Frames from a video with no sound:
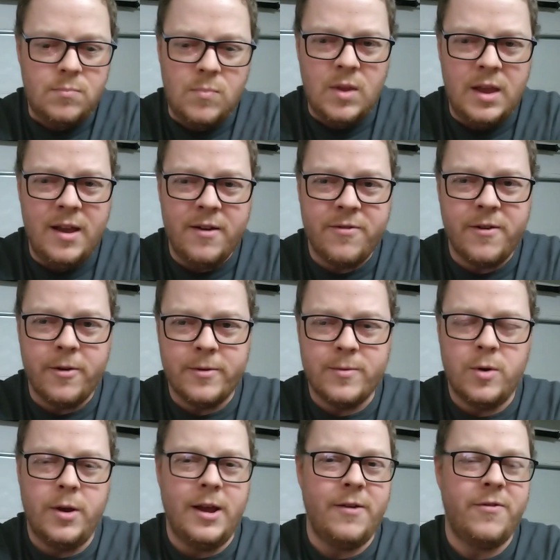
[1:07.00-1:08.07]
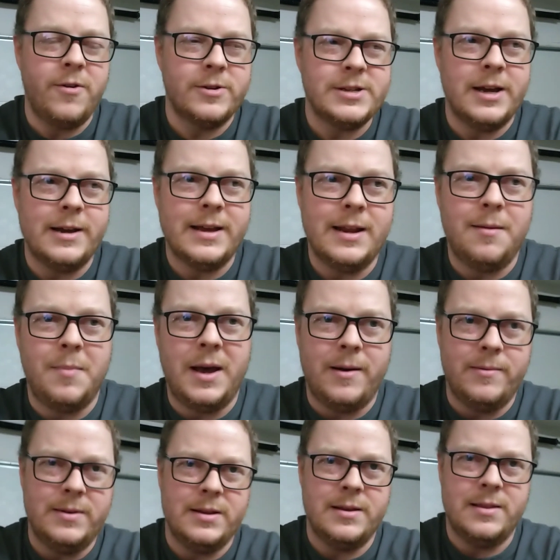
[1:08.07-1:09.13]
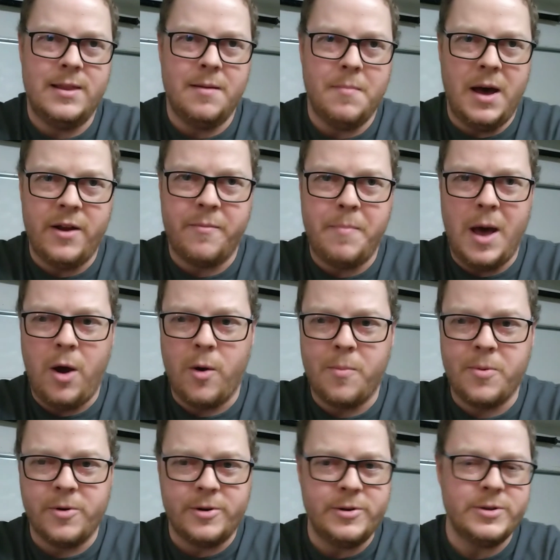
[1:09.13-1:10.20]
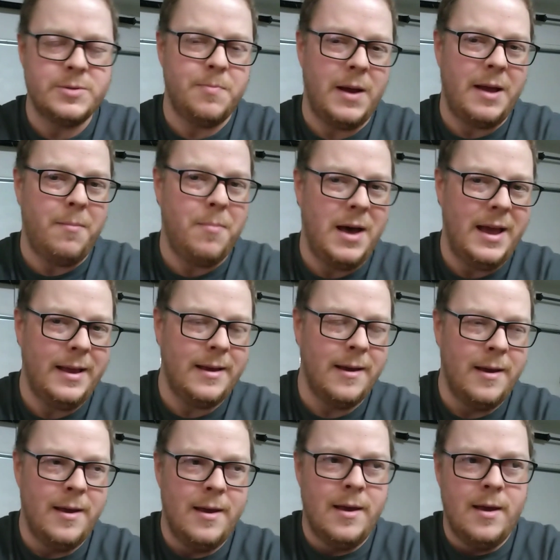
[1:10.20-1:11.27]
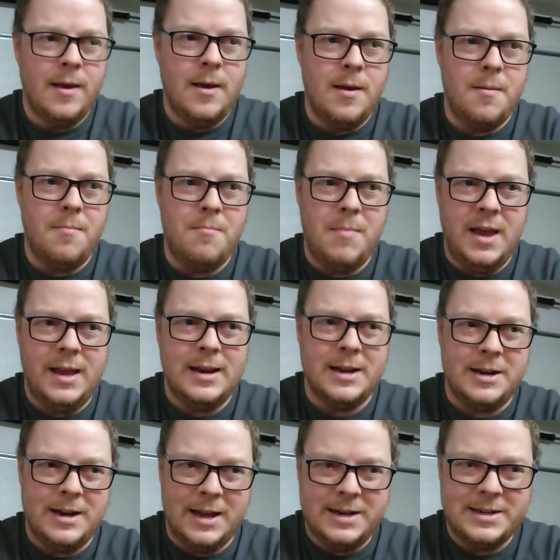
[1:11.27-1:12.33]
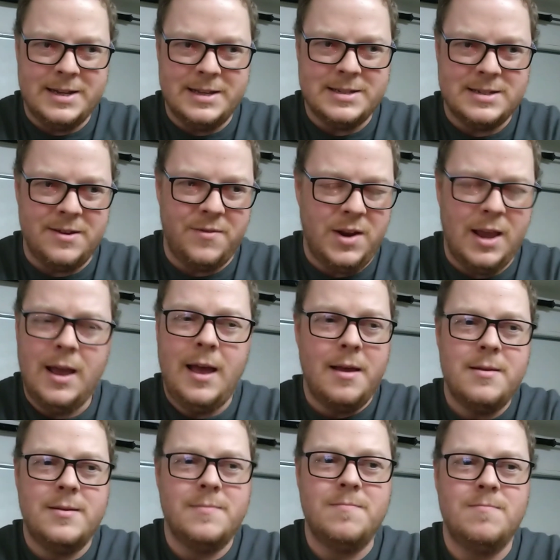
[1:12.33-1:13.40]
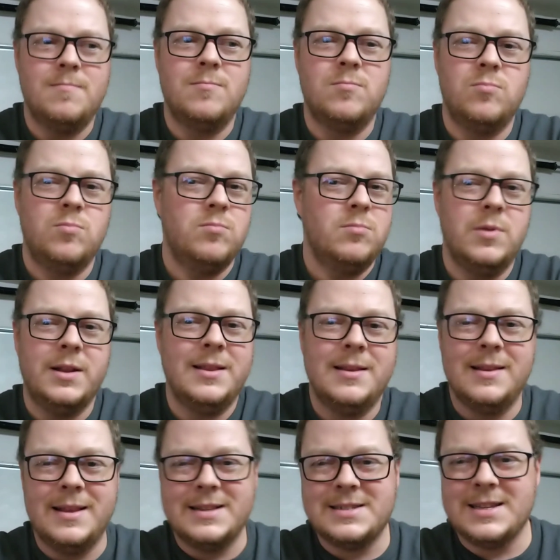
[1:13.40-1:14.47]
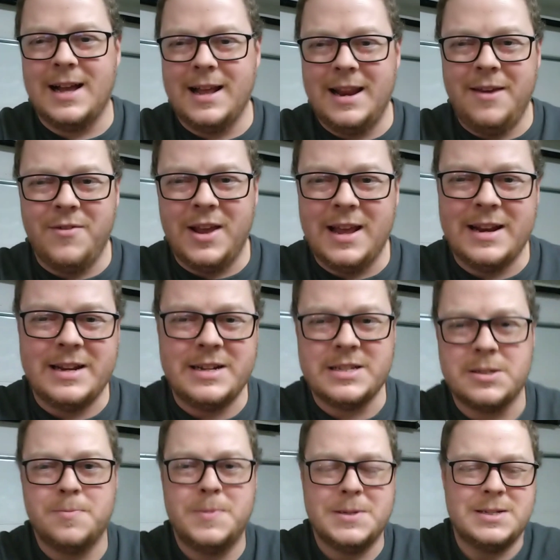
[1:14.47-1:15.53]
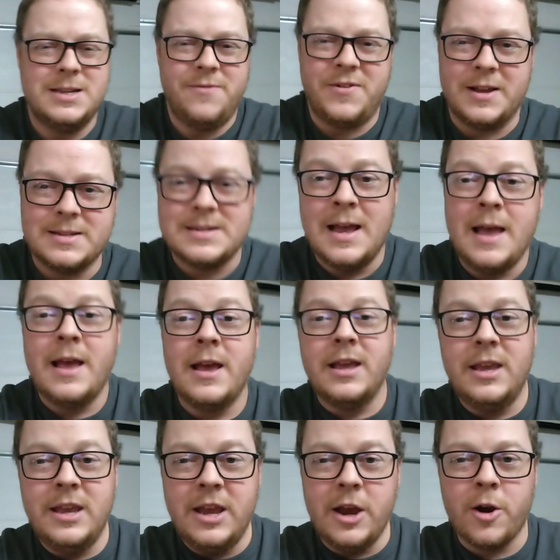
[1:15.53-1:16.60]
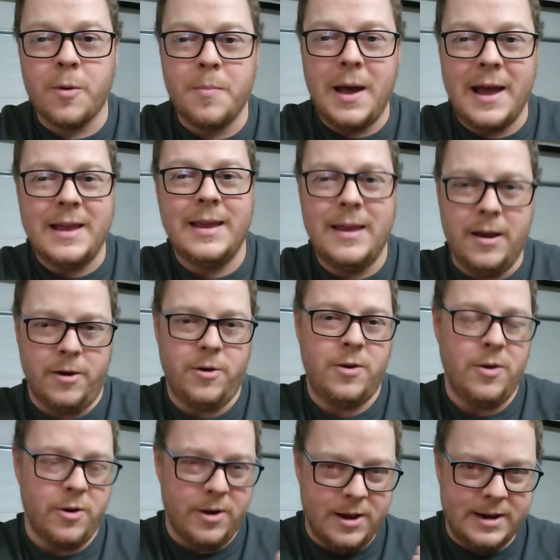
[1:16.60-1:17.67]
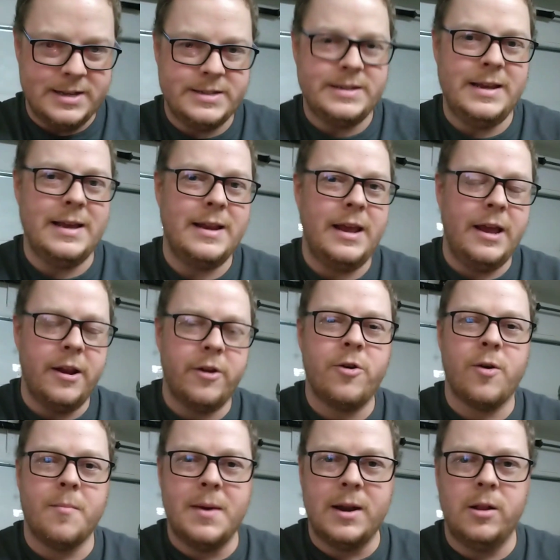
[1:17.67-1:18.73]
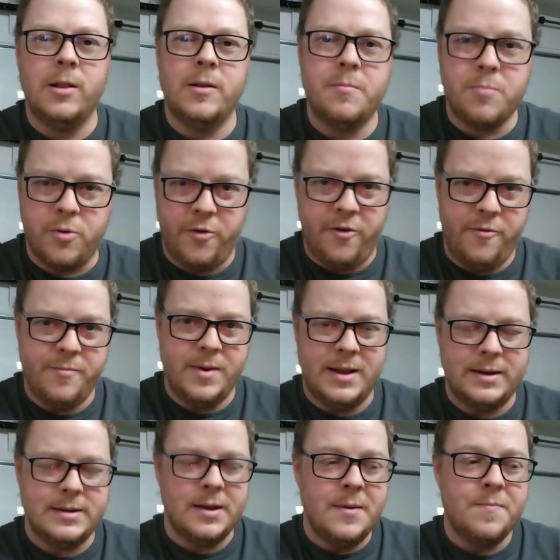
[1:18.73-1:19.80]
If you're talking about the amount of power produced by a bike made in 1970, well, let's not even get into specifics. Year by year, you're going to see an incremental improvement